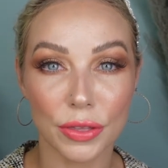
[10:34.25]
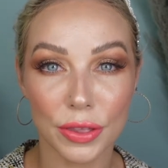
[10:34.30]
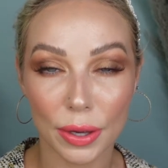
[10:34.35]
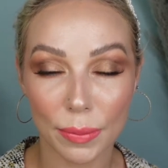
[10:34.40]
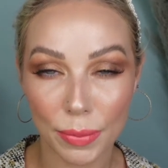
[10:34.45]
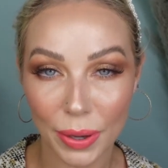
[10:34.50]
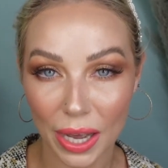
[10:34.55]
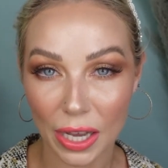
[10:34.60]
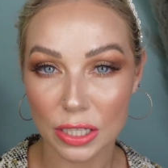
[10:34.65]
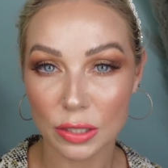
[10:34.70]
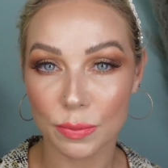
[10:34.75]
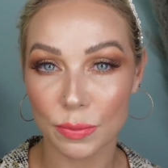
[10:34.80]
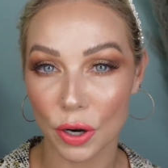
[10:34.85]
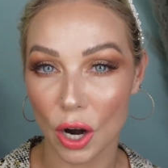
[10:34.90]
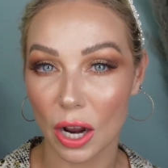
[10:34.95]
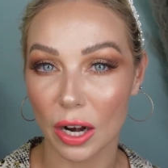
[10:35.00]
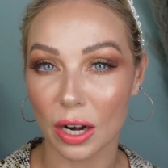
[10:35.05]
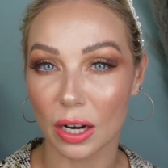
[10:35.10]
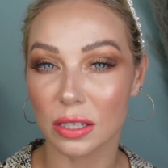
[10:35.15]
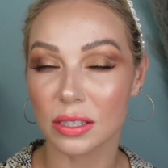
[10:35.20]
the best
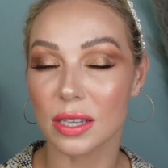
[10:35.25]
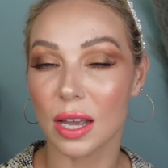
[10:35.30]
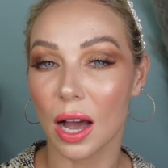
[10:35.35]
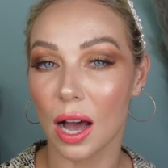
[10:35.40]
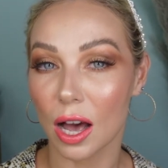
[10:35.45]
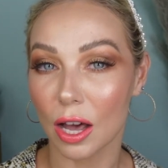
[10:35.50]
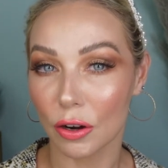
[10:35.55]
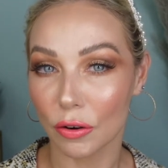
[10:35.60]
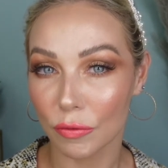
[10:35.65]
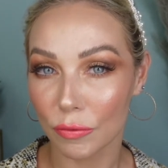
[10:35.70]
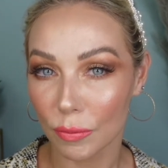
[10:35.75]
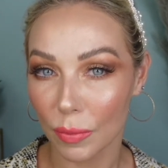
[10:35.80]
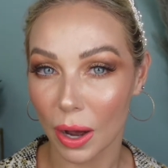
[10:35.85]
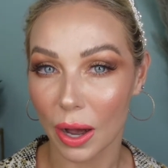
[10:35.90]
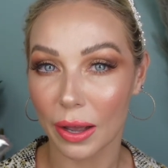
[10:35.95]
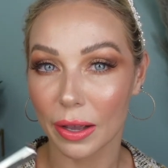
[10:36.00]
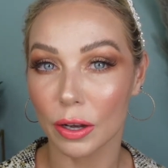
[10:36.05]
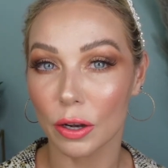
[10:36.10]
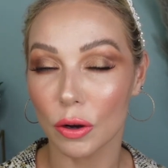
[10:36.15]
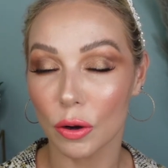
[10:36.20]
product out of
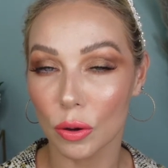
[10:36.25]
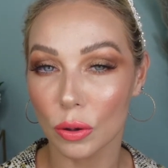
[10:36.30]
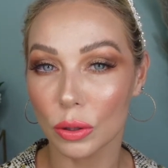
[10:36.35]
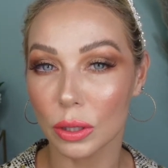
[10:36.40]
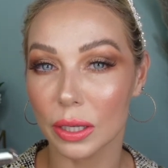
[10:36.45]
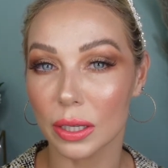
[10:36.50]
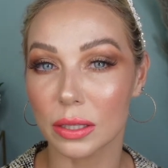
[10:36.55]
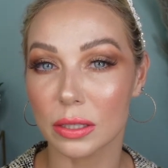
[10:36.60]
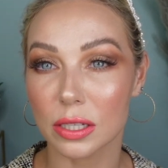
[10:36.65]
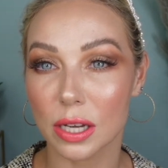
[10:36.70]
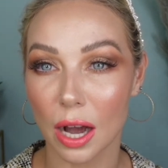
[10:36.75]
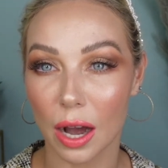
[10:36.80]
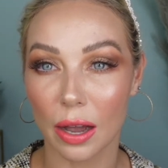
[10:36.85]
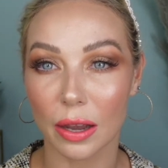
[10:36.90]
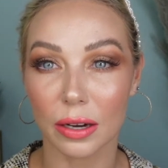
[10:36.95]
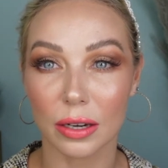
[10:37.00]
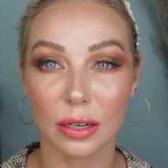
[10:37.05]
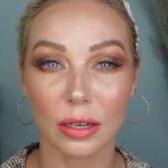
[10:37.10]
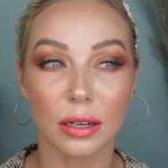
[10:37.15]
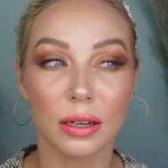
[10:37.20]
my whole
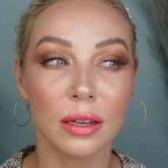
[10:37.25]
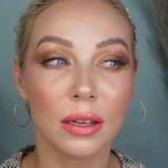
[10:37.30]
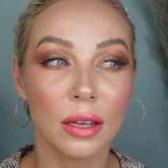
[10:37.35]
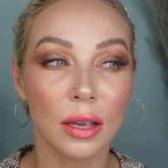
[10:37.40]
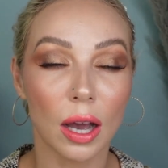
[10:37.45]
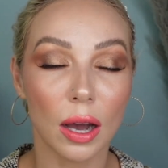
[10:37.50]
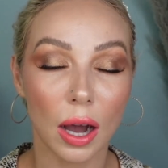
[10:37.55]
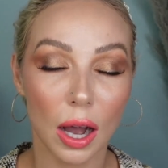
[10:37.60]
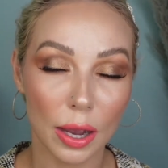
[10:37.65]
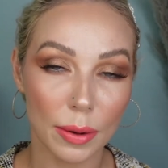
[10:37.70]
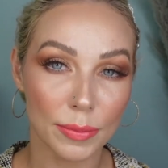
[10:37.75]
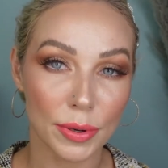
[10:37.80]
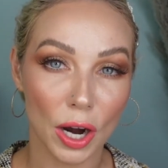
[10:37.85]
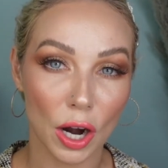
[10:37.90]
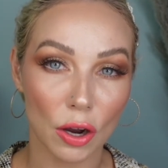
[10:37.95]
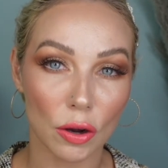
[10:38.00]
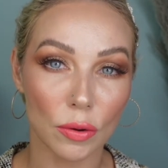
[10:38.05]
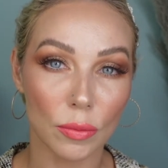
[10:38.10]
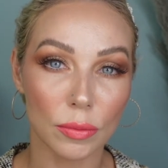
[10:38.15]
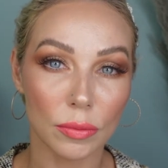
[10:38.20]
entire
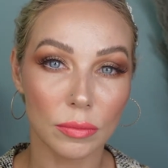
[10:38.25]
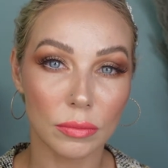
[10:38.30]
eyebrow